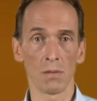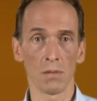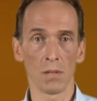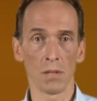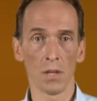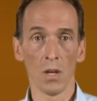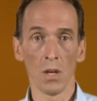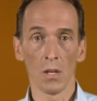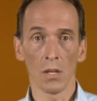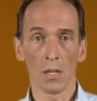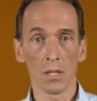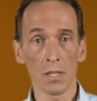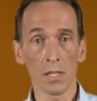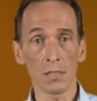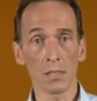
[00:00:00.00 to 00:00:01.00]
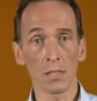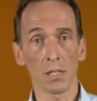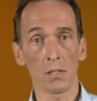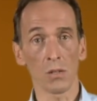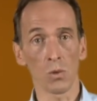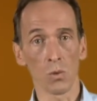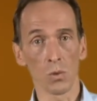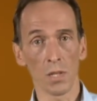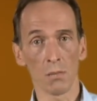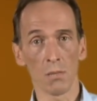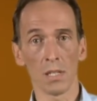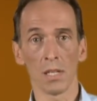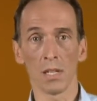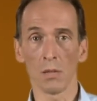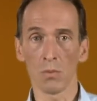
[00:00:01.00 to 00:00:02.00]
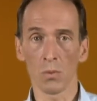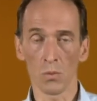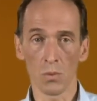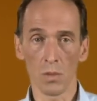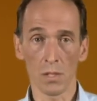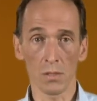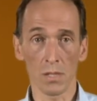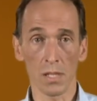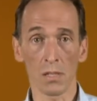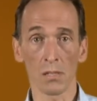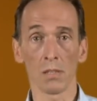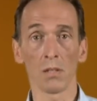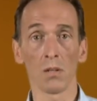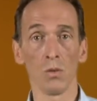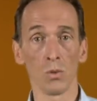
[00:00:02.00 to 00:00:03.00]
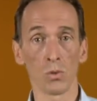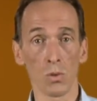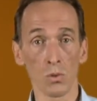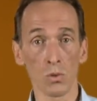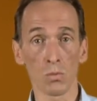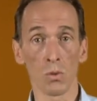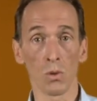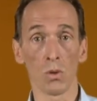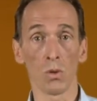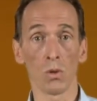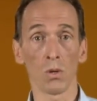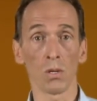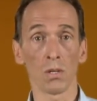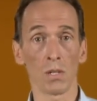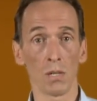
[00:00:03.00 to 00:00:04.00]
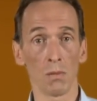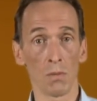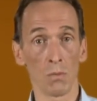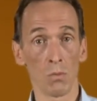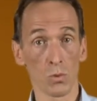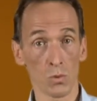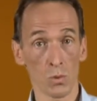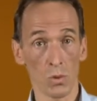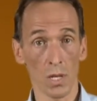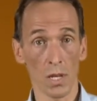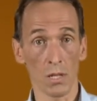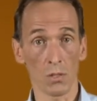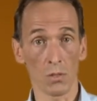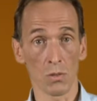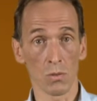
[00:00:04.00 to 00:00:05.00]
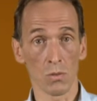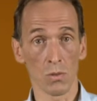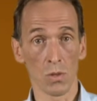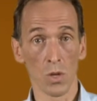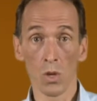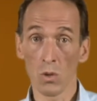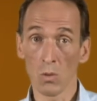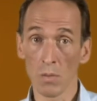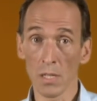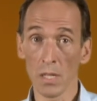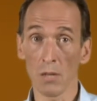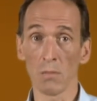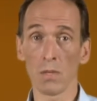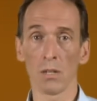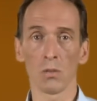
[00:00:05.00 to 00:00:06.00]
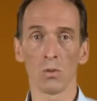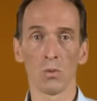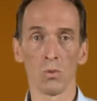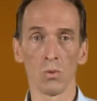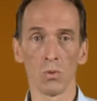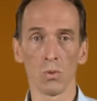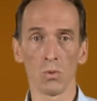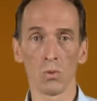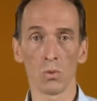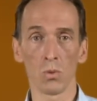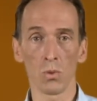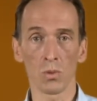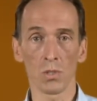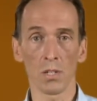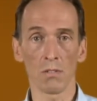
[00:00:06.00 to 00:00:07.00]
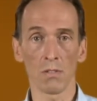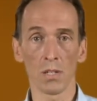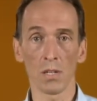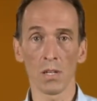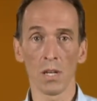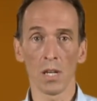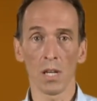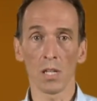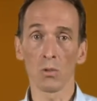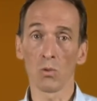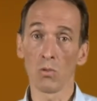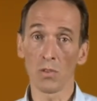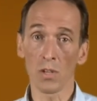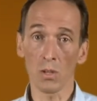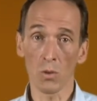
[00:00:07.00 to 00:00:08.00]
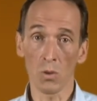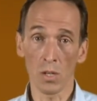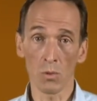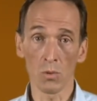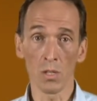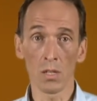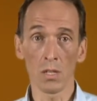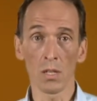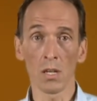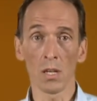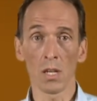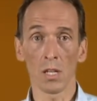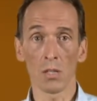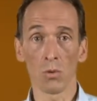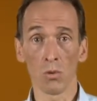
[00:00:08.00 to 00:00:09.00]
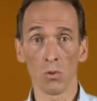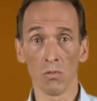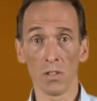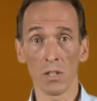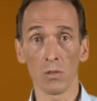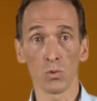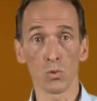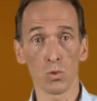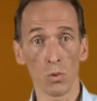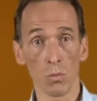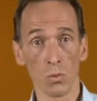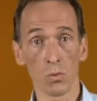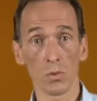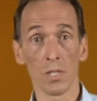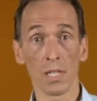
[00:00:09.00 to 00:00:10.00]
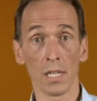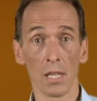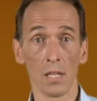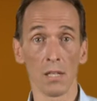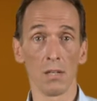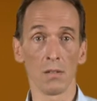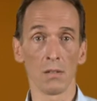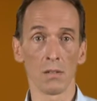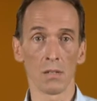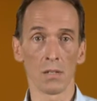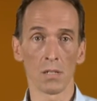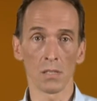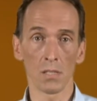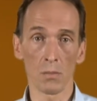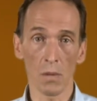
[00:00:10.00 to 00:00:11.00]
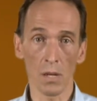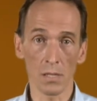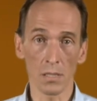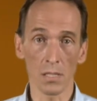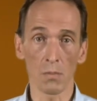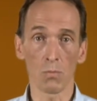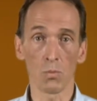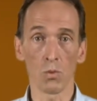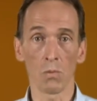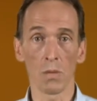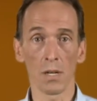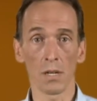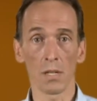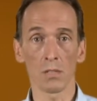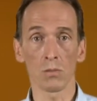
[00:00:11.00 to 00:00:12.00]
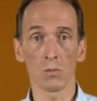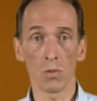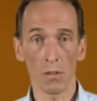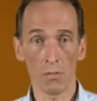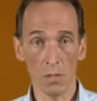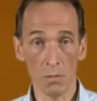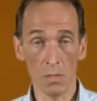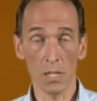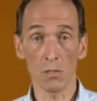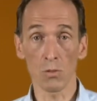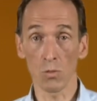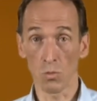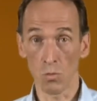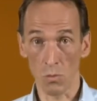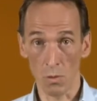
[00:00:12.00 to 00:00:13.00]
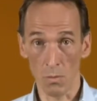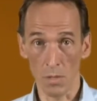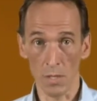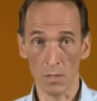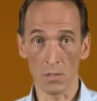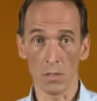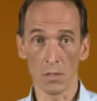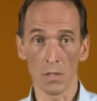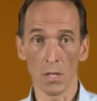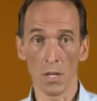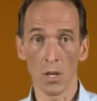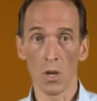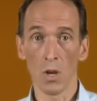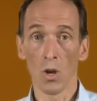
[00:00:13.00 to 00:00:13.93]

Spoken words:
highly perishable. There's a risk of contamination during milking, transportation, or even storage. A well-known way of preserving milk is to make it coagulate and take away the excess liquid. This is the basic principle of cheese making.